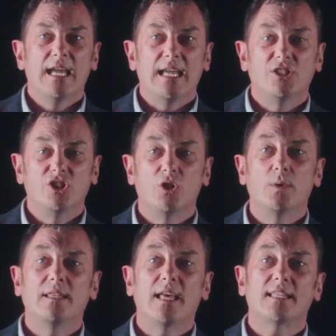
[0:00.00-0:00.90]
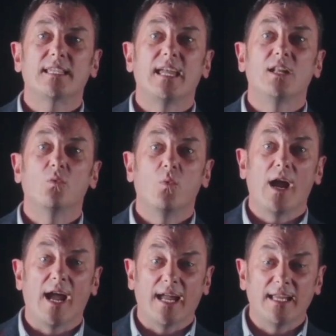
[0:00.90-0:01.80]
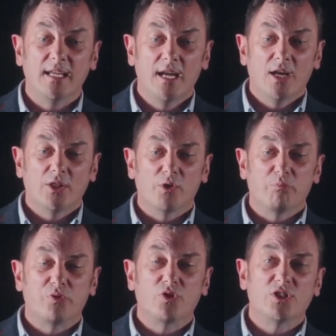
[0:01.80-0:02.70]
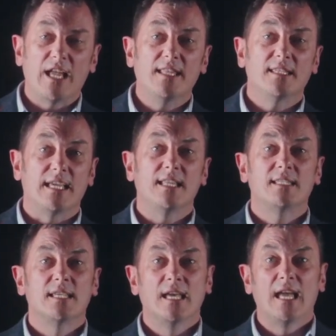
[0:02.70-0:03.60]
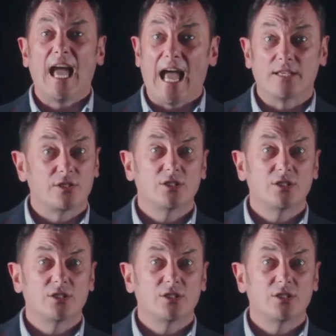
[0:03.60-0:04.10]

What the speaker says: is doing that in a way that presents it as a